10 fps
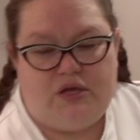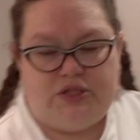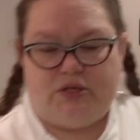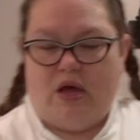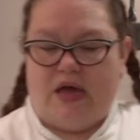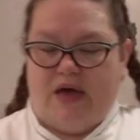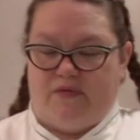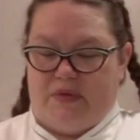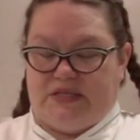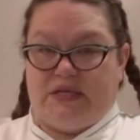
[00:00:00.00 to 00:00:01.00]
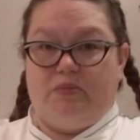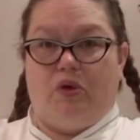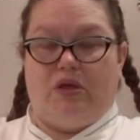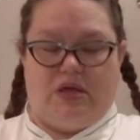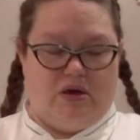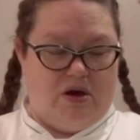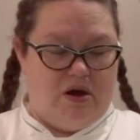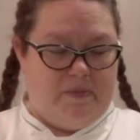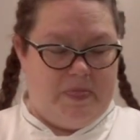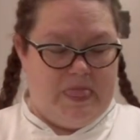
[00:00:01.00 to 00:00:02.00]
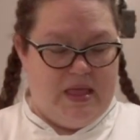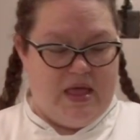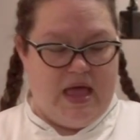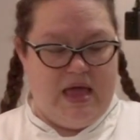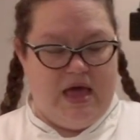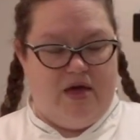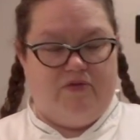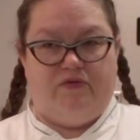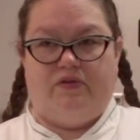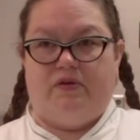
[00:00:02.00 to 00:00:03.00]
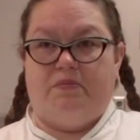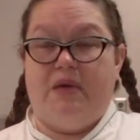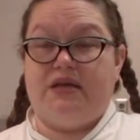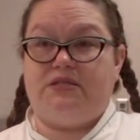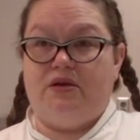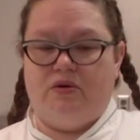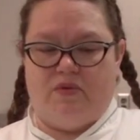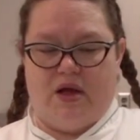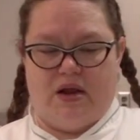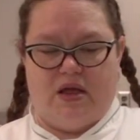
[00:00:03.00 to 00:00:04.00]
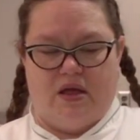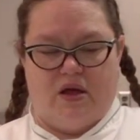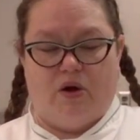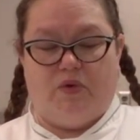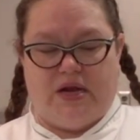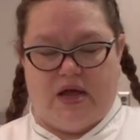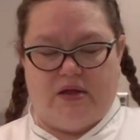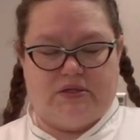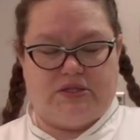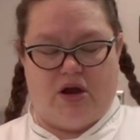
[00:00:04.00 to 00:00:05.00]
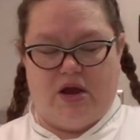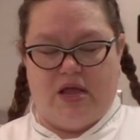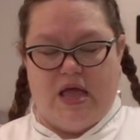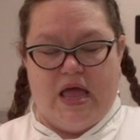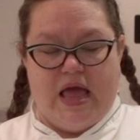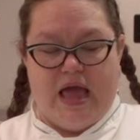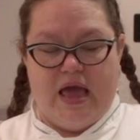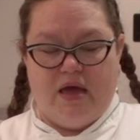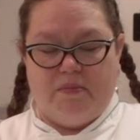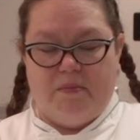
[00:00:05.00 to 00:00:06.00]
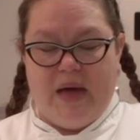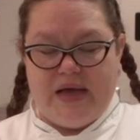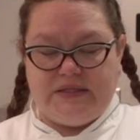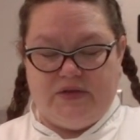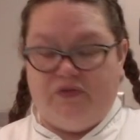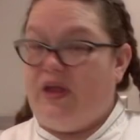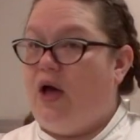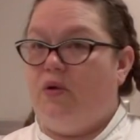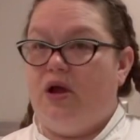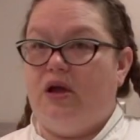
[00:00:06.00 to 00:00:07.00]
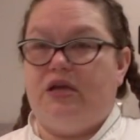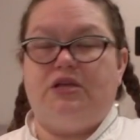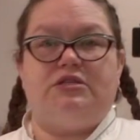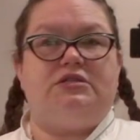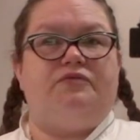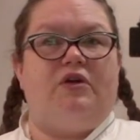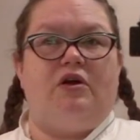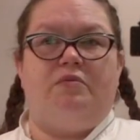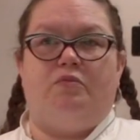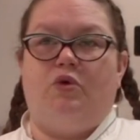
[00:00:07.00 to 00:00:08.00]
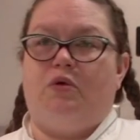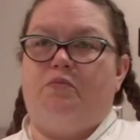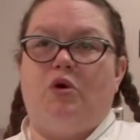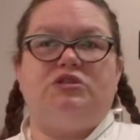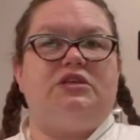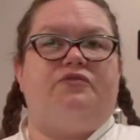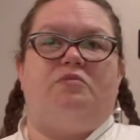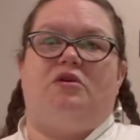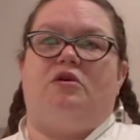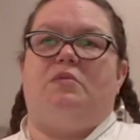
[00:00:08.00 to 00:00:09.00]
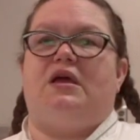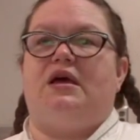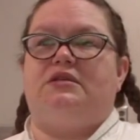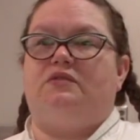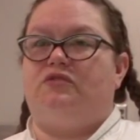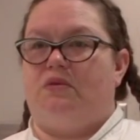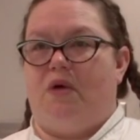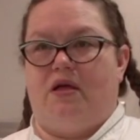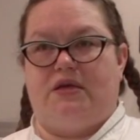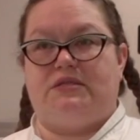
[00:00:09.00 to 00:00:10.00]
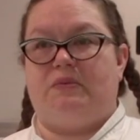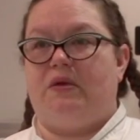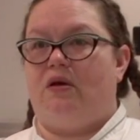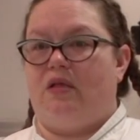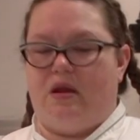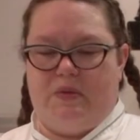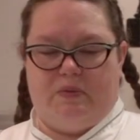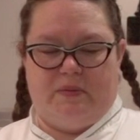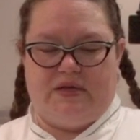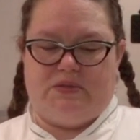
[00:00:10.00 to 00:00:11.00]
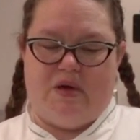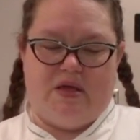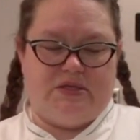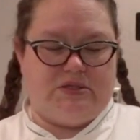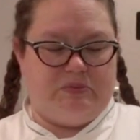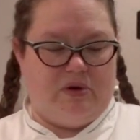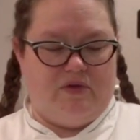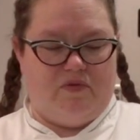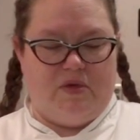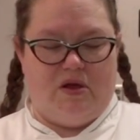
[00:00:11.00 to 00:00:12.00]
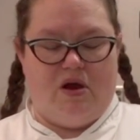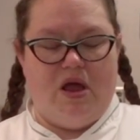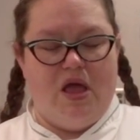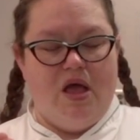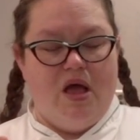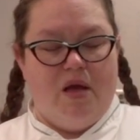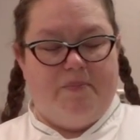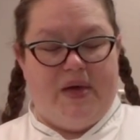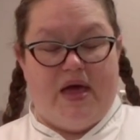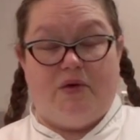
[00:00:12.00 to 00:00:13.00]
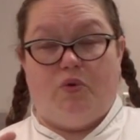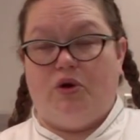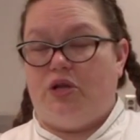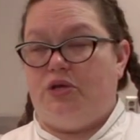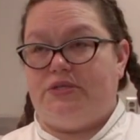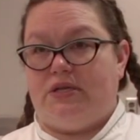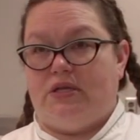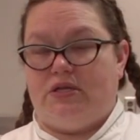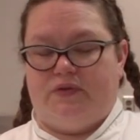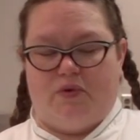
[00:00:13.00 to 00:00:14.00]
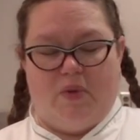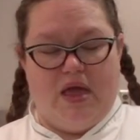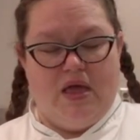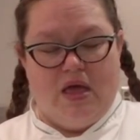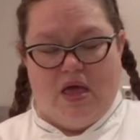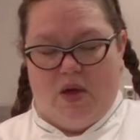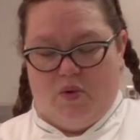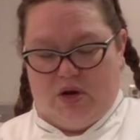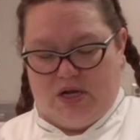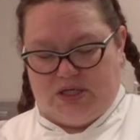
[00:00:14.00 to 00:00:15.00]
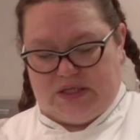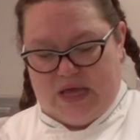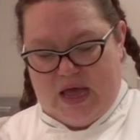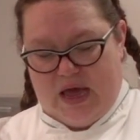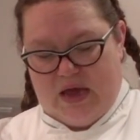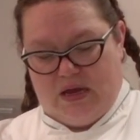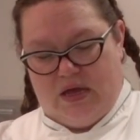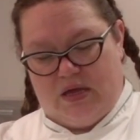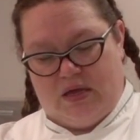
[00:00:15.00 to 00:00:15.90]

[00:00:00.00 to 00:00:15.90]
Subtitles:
So I have a mixing bowl here. I have masa harina, and masa flour is we're mostly familiar because of tamales. Up here, a lot of people make tamales, it's pretty familiar, but we're gonna use it a little different way, and we're gonna just add